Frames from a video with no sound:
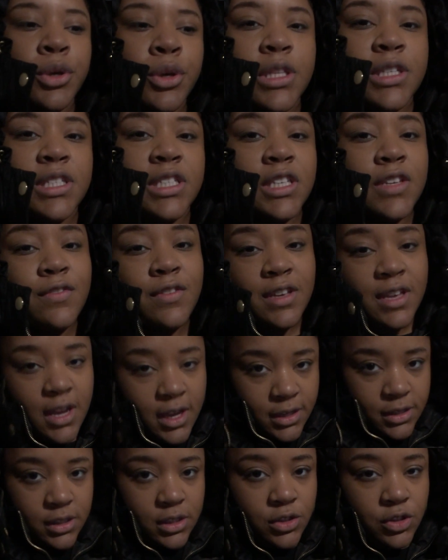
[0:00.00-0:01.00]
The
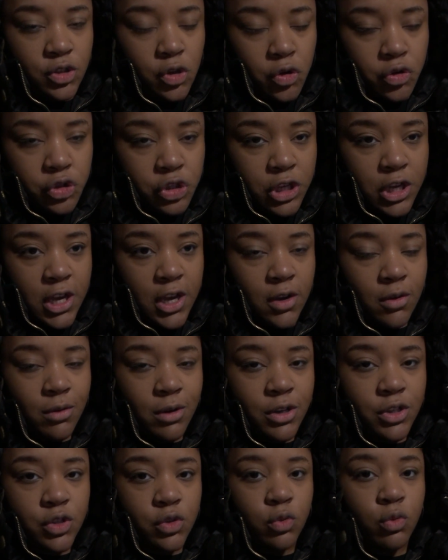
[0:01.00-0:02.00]
CVS associate
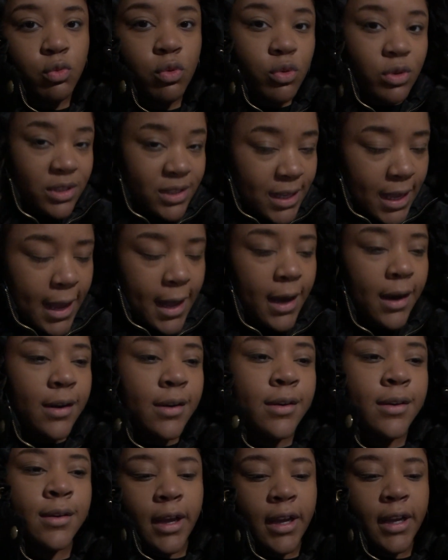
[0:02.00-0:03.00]
was rude as
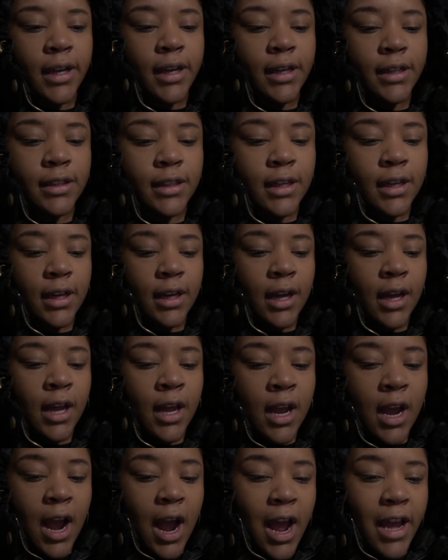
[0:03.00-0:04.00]
hell. And uh,
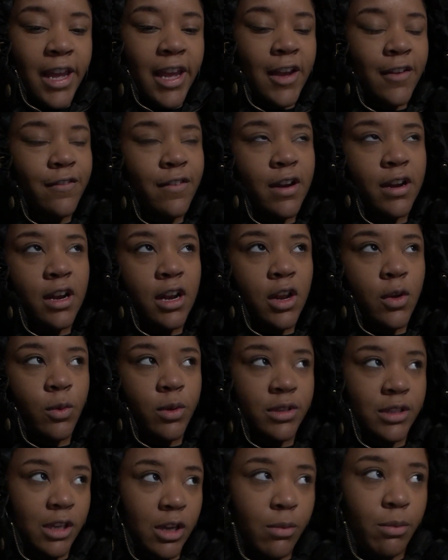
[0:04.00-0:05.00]
I can't find
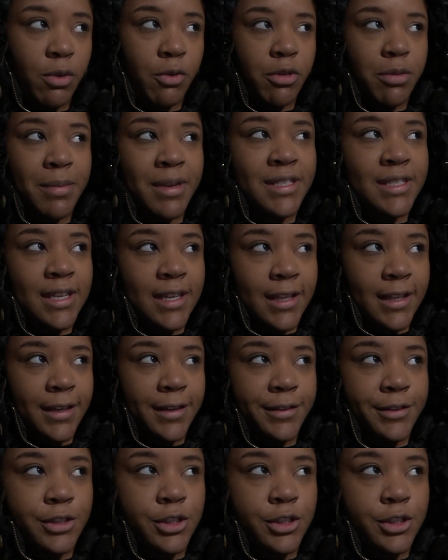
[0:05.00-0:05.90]
anyone to help me with my ceiling.